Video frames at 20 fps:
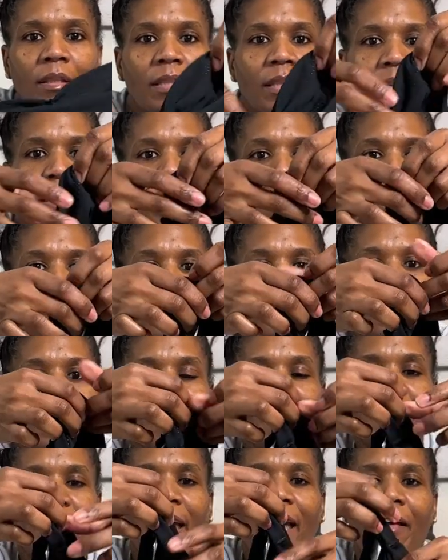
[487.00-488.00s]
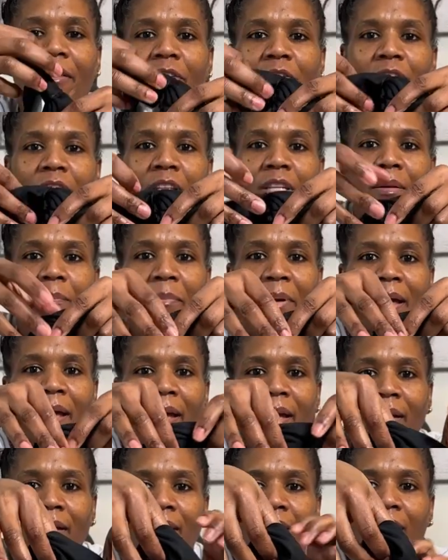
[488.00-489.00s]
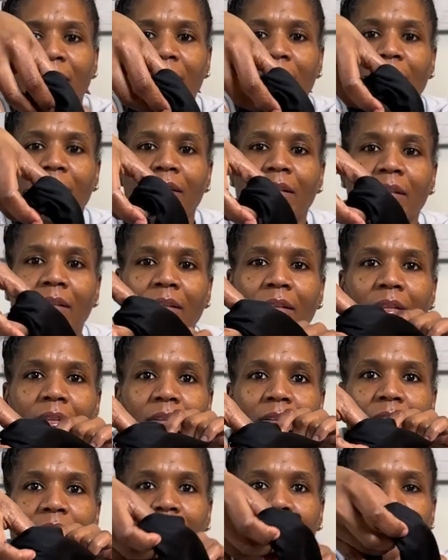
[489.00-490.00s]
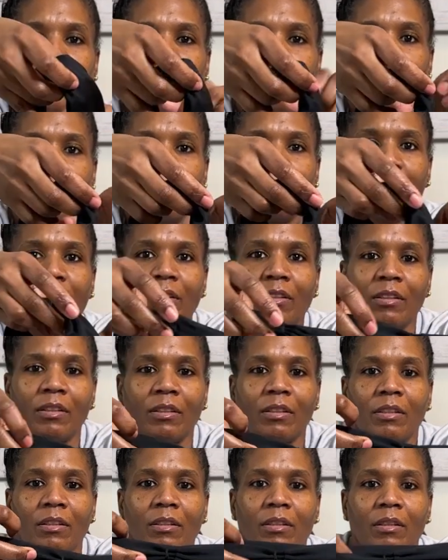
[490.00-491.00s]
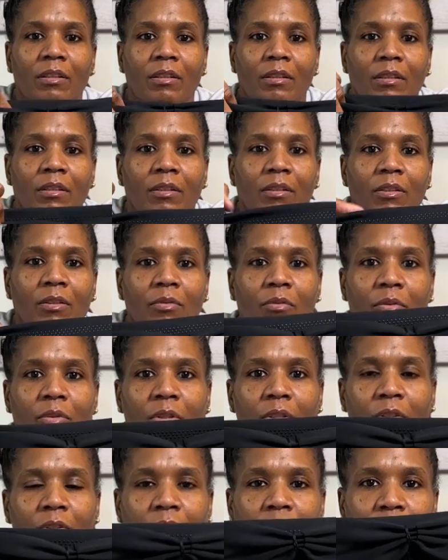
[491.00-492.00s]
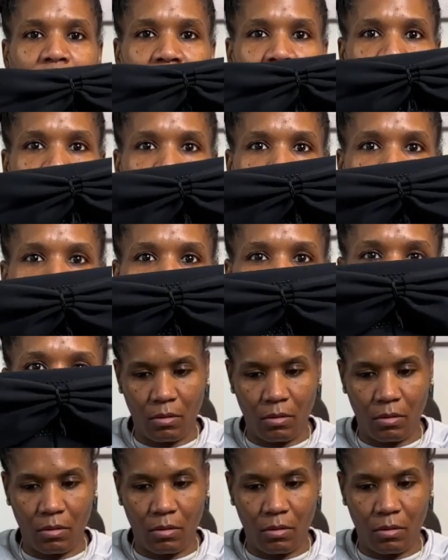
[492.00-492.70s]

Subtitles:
and it like gathers in the back right here, so you could see.